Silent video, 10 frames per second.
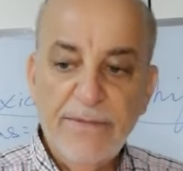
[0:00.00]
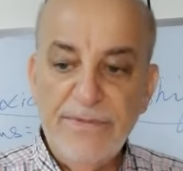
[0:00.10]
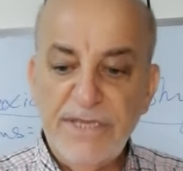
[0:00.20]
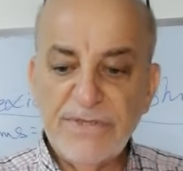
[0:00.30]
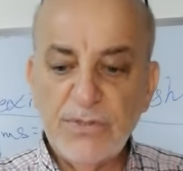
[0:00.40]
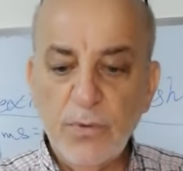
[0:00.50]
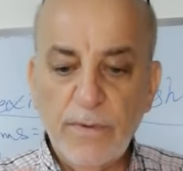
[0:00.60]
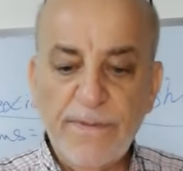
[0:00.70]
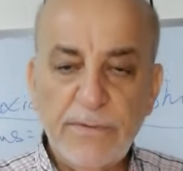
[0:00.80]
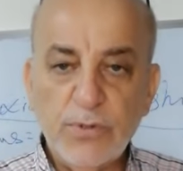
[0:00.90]
These
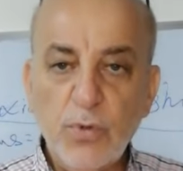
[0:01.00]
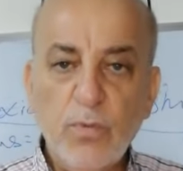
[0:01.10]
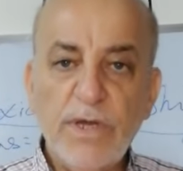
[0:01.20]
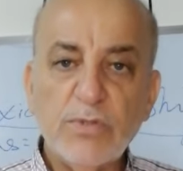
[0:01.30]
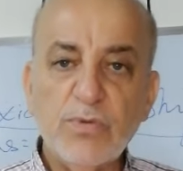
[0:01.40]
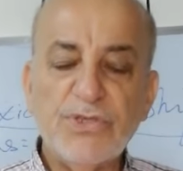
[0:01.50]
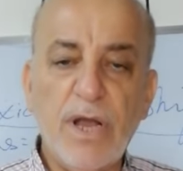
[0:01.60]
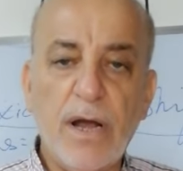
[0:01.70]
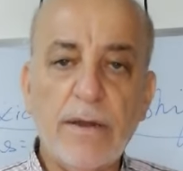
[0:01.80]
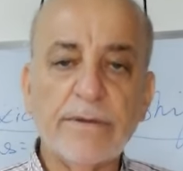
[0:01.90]
two words which
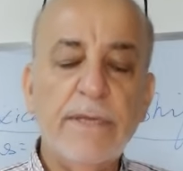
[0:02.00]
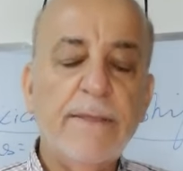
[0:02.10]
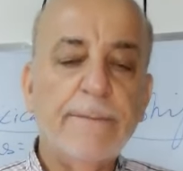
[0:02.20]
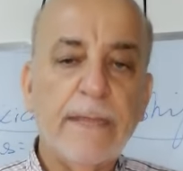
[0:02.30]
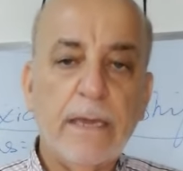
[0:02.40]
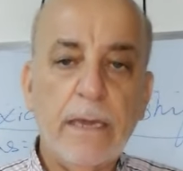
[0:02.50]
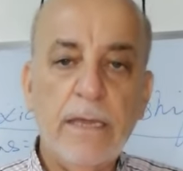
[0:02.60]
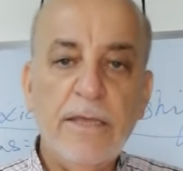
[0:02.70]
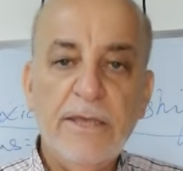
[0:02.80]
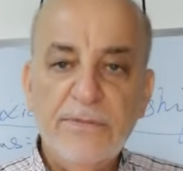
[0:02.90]
are
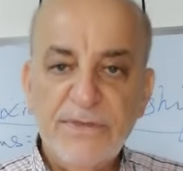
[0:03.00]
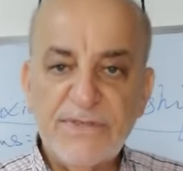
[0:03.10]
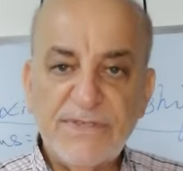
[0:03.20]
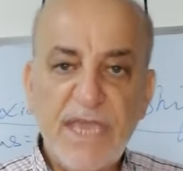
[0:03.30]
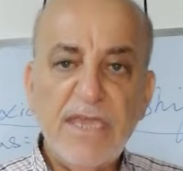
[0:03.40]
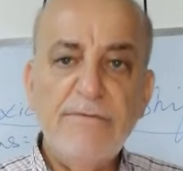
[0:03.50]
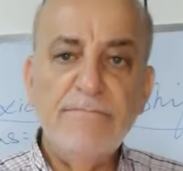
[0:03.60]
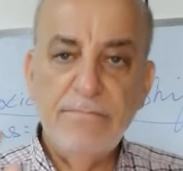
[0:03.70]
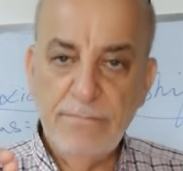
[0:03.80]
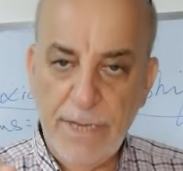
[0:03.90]
the
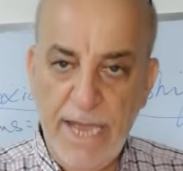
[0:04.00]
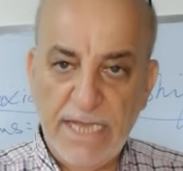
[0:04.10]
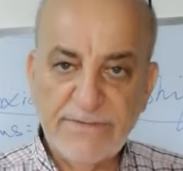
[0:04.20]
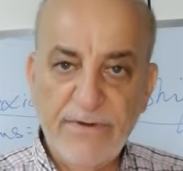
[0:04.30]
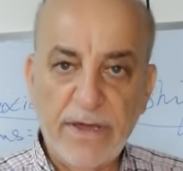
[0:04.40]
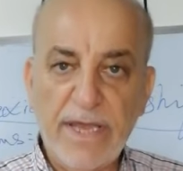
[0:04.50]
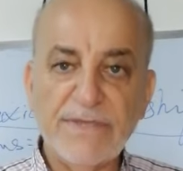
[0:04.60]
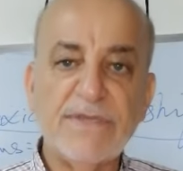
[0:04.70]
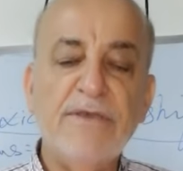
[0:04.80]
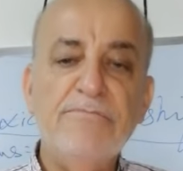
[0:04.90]
same as far
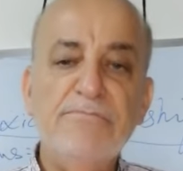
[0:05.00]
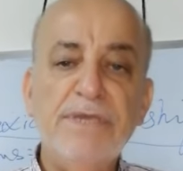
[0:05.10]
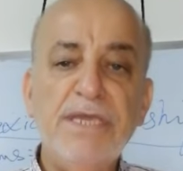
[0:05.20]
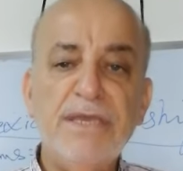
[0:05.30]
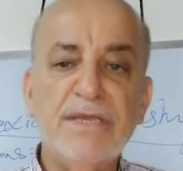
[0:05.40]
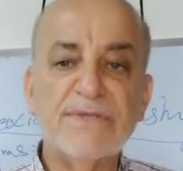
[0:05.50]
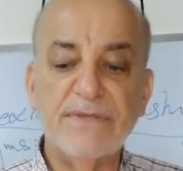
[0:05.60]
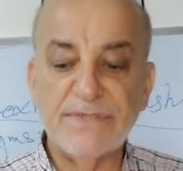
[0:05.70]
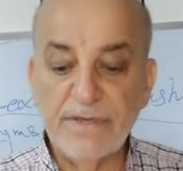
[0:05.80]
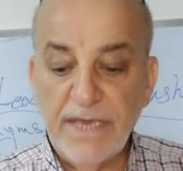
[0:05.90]
as meaning is
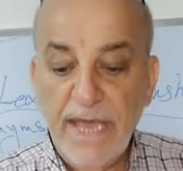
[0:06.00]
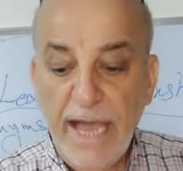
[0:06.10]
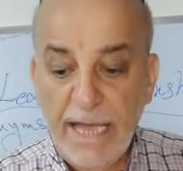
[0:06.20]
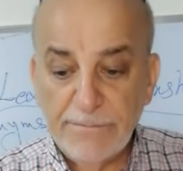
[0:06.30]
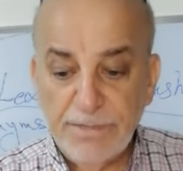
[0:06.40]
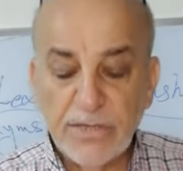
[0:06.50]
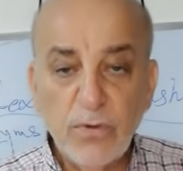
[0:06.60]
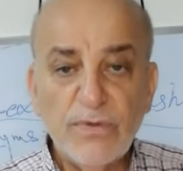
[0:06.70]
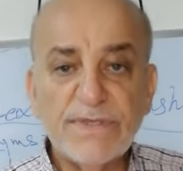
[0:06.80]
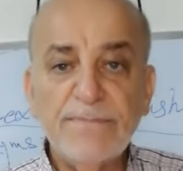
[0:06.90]
concerned, and
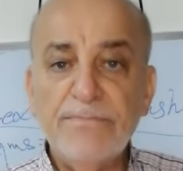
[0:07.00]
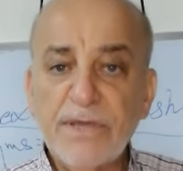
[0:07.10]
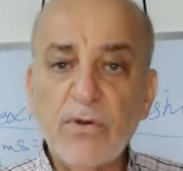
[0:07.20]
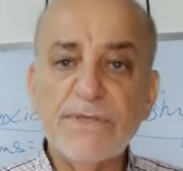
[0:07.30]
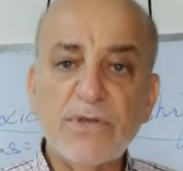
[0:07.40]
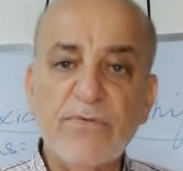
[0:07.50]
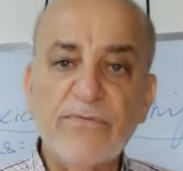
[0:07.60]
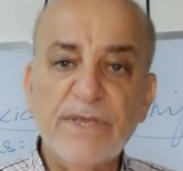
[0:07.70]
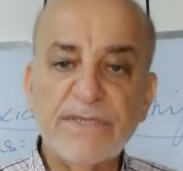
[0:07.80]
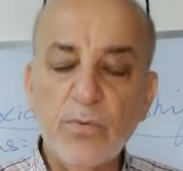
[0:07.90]
because of
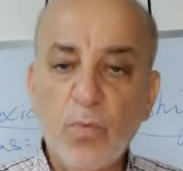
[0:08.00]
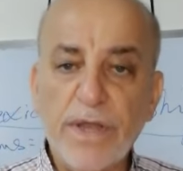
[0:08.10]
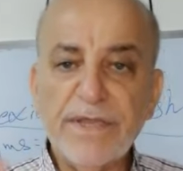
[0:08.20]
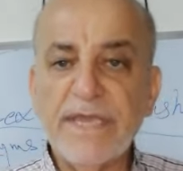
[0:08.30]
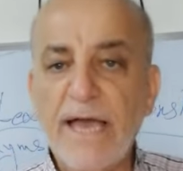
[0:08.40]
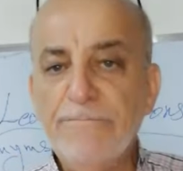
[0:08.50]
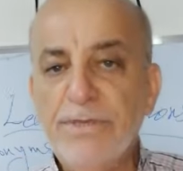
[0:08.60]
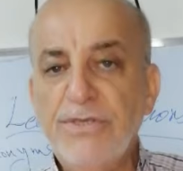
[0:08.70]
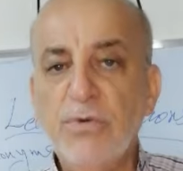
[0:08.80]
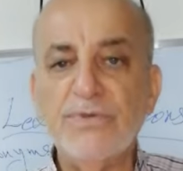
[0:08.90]
this, one can
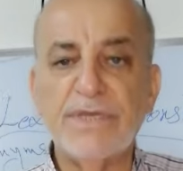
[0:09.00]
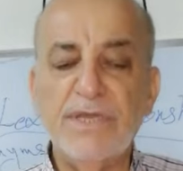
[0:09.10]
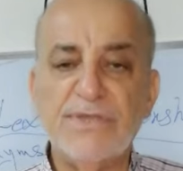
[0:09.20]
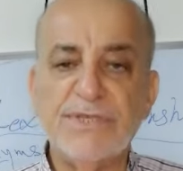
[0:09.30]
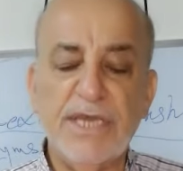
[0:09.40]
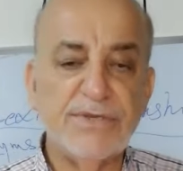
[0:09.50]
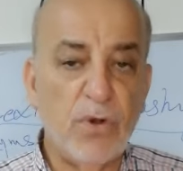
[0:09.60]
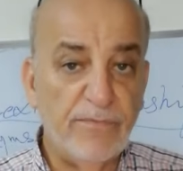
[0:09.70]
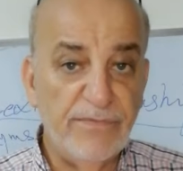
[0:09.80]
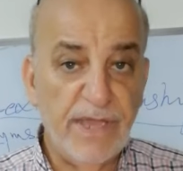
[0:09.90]
be used instead
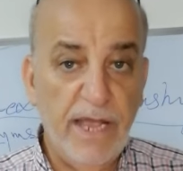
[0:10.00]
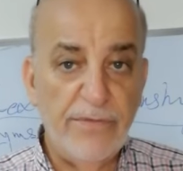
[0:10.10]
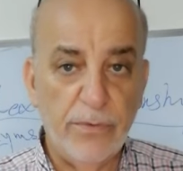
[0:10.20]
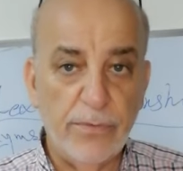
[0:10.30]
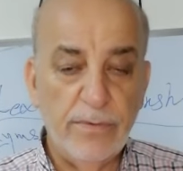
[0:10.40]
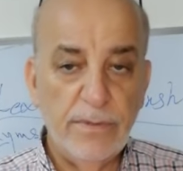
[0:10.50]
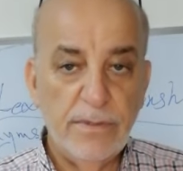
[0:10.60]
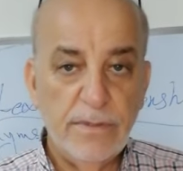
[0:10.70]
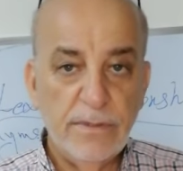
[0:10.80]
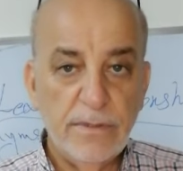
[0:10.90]
of the other.
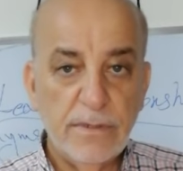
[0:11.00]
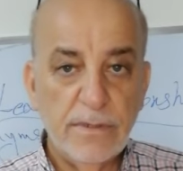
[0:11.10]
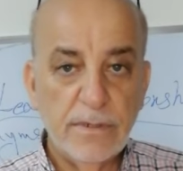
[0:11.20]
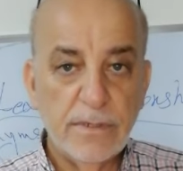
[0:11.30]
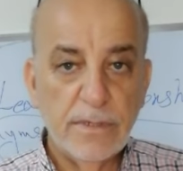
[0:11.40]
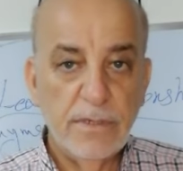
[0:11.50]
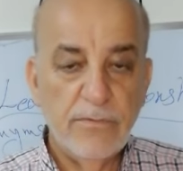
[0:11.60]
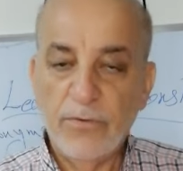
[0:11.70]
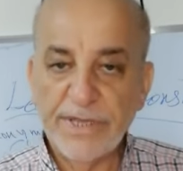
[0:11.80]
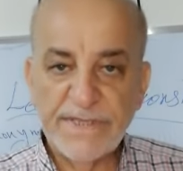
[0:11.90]

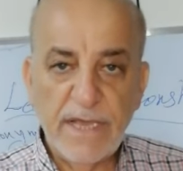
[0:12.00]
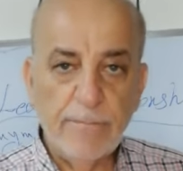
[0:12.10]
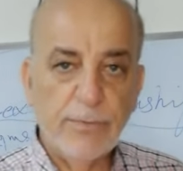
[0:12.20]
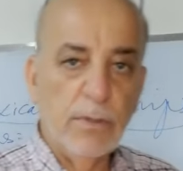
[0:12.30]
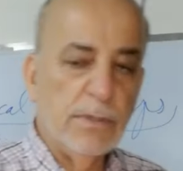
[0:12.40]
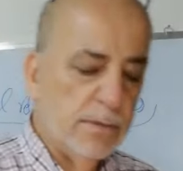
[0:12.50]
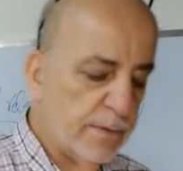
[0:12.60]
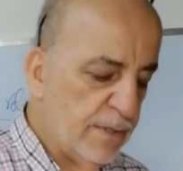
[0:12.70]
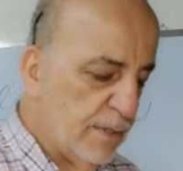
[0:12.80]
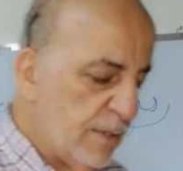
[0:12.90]
For example,
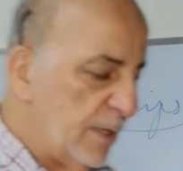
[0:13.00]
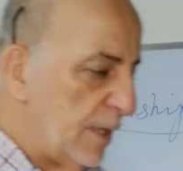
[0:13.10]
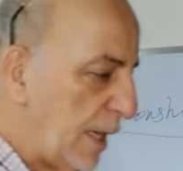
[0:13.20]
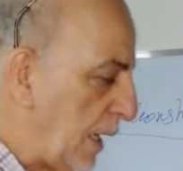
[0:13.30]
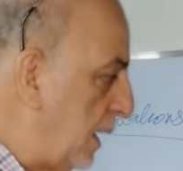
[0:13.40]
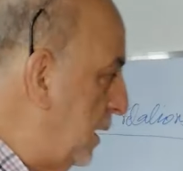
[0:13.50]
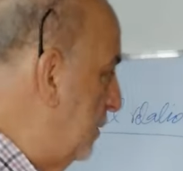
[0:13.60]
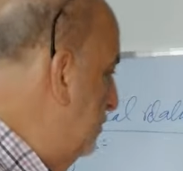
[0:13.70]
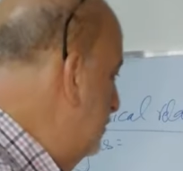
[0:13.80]
the